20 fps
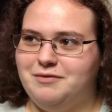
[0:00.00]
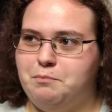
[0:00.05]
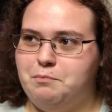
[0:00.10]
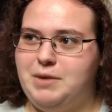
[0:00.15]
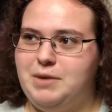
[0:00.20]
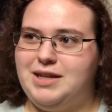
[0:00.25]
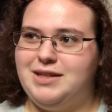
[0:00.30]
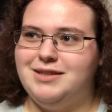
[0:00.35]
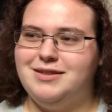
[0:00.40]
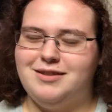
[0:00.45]

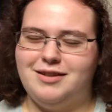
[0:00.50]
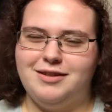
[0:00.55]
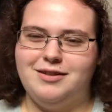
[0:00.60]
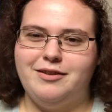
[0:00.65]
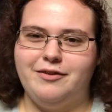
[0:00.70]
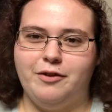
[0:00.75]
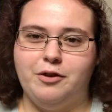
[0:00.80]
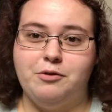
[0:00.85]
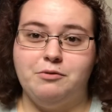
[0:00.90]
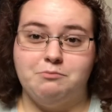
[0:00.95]
make sense
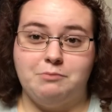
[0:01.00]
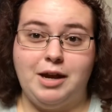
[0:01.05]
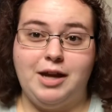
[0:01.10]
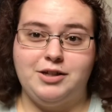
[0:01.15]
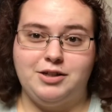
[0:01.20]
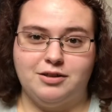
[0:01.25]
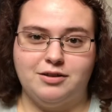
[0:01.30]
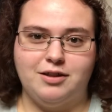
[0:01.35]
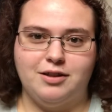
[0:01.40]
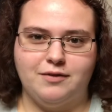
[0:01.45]
of the whole
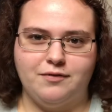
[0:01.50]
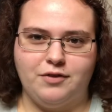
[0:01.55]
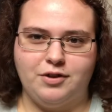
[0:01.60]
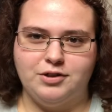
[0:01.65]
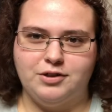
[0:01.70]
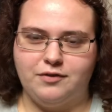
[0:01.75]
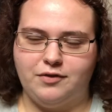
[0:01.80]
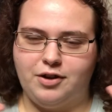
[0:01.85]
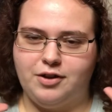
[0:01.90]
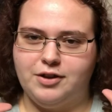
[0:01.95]
magic thing,
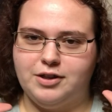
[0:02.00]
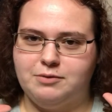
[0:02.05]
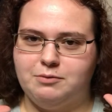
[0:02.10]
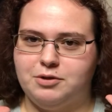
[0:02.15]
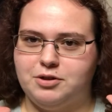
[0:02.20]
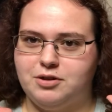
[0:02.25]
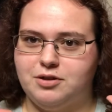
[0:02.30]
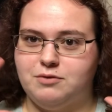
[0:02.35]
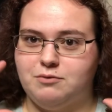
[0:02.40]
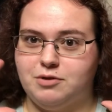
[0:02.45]
first of all. That's
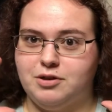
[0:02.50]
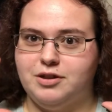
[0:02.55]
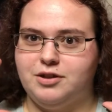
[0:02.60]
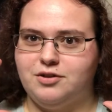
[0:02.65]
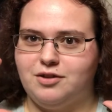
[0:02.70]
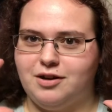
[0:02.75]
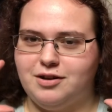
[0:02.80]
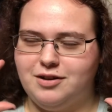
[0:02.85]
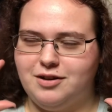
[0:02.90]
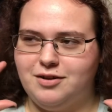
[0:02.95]
what she's really
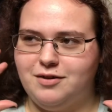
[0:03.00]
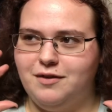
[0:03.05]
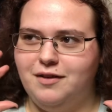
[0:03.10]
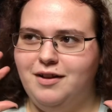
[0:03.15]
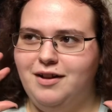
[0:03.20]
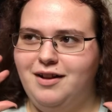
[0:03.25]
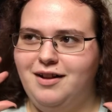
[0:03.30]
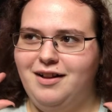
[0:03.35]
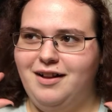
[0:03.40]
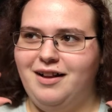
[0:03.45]
trying to do.
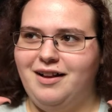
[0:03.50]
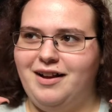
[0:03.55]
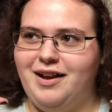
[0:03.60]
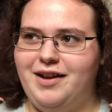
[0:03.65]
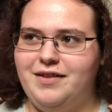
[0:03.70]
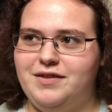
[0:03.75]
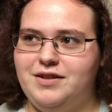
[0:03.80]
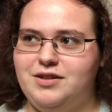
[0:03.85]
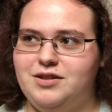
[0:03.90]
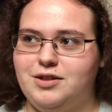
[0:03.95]

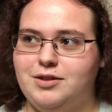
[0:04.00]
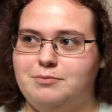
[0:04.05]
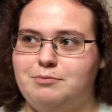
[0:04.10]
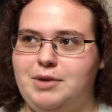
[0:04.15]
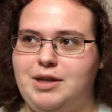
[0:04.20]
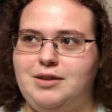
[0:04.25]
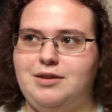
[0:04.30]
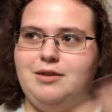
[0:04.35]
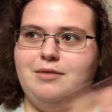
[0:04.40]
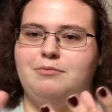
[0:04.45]
And then just
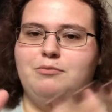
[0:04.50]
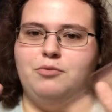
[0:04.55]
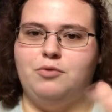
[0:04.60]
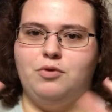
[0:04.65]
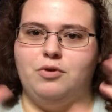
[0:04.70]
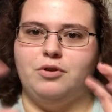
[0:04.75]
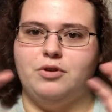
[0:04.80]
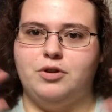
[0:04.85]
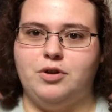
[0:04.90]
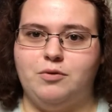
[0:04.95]
make them
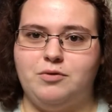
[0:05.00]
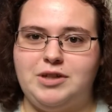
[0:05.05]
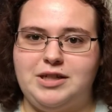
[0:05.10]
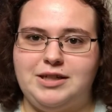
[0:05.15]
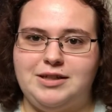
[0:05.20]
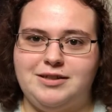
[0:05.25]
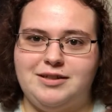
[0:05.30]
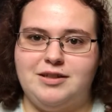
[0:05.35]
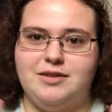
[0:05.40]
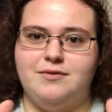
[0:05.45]
more
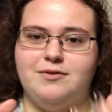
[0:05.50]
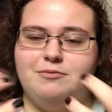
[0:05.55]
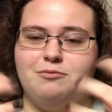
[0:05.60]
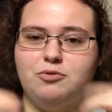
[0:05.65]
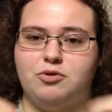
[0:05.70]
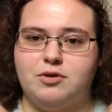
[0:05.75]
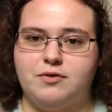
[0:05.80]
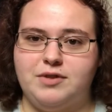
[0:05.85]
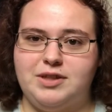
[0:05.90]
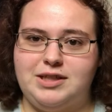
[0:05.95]
cohesive and
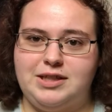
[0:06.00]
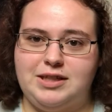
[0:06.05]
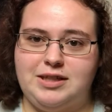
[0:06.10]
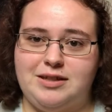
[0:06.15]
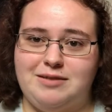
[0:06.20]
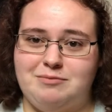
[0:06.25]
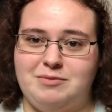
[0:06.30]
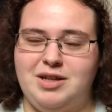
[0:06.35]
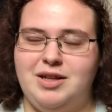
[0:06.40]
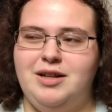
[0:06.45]
more of a
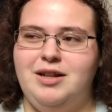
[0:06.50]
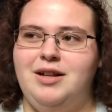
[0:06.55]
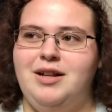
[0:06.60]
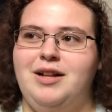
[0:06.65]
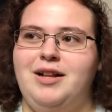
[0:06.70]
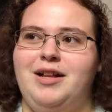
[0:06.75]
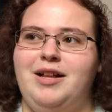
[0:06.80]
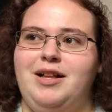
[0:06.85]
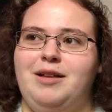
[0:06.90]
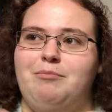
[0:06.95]
team.
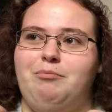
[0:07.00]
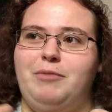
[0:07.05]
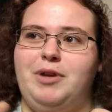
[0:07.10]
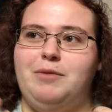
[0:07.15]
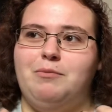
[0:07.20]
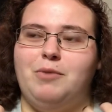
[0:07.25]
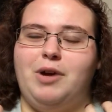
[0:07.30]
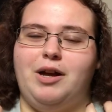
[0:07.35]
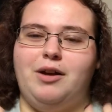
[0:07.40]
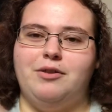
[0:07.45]

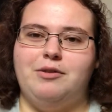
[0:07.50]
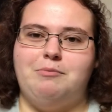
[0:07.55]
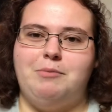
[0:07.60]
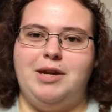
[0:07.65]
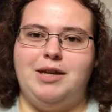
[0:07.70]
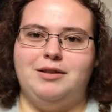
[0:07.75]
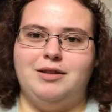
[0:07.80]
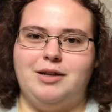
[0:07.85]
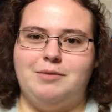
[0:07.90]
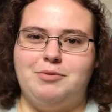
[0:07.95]
Meanwhile, the
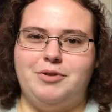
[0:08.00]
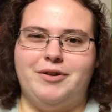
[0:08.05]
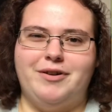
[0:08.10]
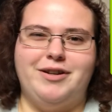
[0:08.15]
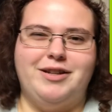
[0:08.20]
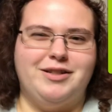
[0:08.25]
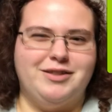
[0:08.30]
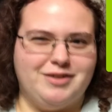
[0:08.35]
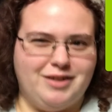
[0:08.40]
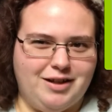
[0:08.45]
main
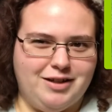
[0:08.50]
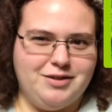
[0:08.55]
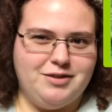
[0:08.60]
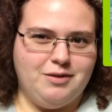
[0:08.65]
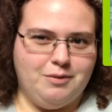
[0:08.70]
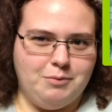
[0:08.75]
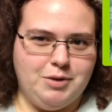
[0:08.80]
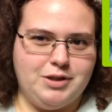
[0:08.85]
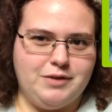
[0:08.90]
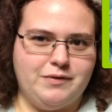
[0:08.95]
librarian is not
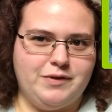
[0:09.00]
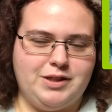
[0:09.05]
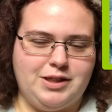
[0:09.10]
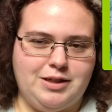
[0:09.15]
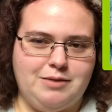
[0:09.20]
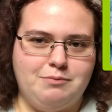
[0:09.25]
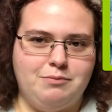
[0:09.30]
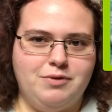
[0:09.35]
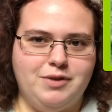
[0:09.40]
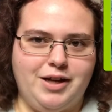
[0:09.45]
so much of a
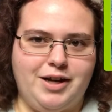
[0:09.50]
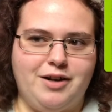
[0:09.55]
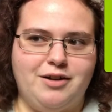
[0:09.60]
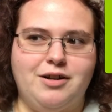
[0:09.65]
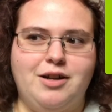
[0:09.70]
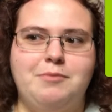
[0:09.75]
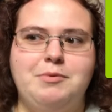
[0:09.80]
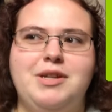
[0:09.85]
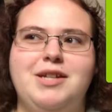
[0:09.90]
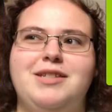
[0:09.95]
team player.
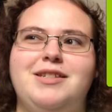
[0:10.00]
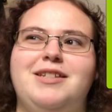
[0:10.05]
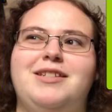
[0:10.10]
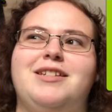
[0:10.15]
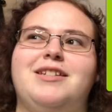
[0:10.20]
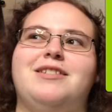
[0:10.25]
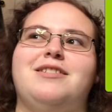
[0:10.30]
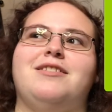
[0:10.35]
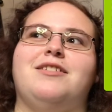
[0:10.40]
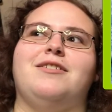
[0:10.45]
Not because he
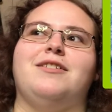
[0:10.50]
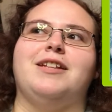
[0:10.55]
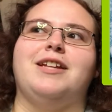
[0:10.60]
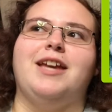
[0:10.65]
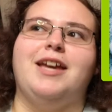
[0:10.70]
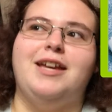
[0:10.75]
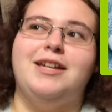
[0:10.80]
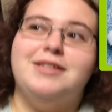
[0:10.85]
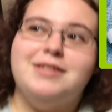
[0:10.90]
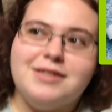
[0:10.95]
necessarily
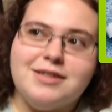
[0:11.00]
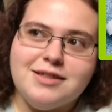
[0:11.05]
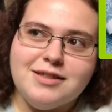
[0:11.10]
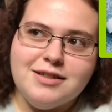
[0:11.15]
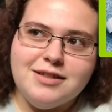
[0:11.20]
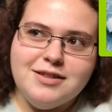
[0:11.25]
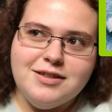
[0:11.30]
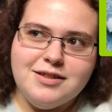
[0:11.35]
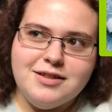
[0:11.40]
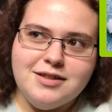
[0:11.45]
hates
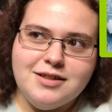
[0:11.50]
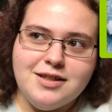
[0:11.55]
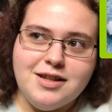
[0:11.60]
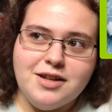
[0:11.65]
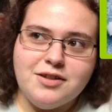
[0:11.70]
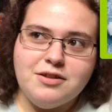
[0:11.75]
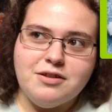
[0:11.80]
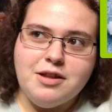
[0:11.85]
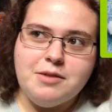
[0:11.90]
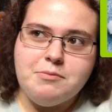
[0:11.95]
the
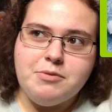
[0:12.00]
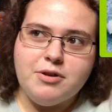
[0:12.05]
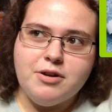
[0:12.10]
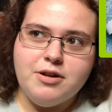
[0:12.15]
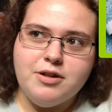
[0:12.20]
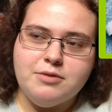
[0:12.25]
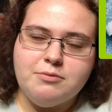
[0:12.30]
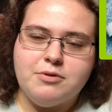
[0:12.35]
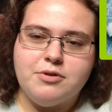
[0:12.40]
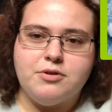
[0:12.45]
other
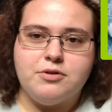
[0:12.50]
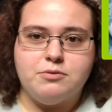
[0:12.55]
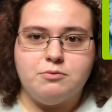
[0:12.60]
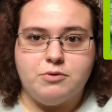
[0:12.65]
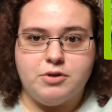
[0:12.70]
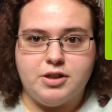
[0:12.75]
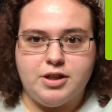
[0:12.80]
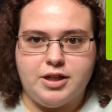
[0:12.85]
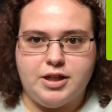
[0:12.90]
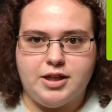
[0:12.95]
librarians. Well, there's
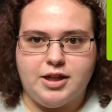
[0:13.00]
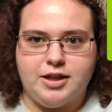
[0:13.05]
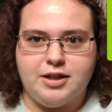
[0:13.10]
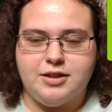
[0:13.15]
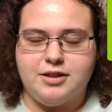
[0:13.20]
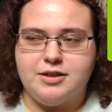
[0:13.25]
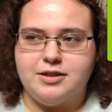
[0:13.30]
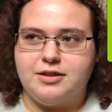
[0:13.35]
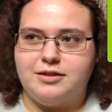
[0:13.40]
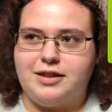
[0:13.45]
one that he kind
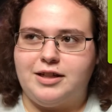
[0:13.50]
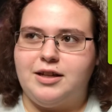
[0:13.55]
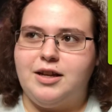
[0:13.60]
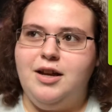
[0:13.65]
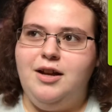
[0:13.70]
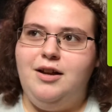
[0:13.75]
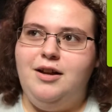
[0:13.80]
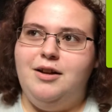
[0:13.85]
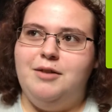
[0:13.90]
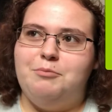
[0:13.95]
of doesn't like.
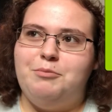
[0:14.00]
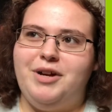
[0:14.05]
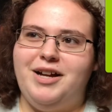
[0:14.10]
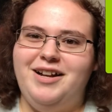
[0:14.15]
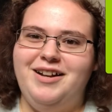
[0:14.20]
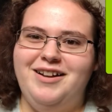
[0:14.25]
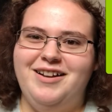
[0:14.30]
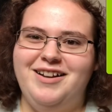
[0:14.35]
But